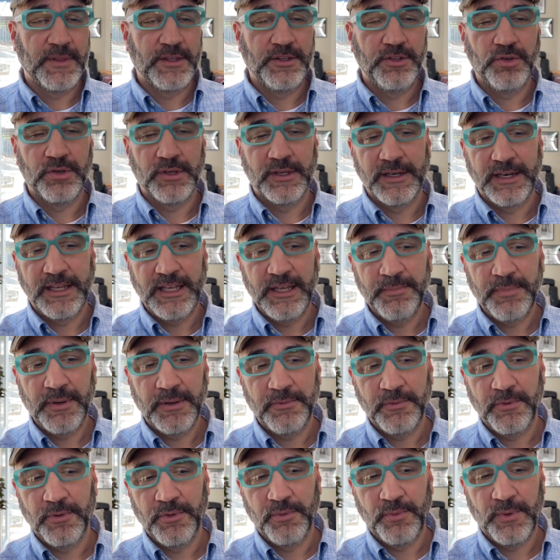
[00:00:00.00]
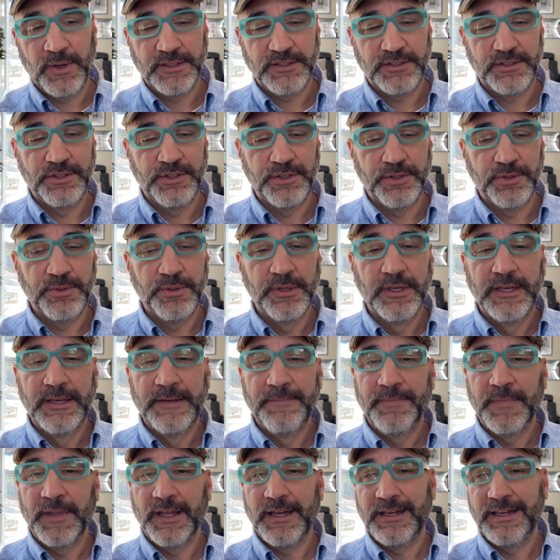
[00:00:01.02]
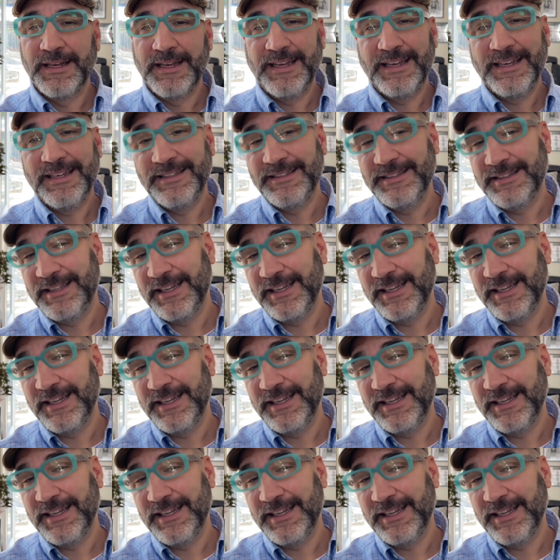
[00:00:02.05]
You can keep up with what's new. And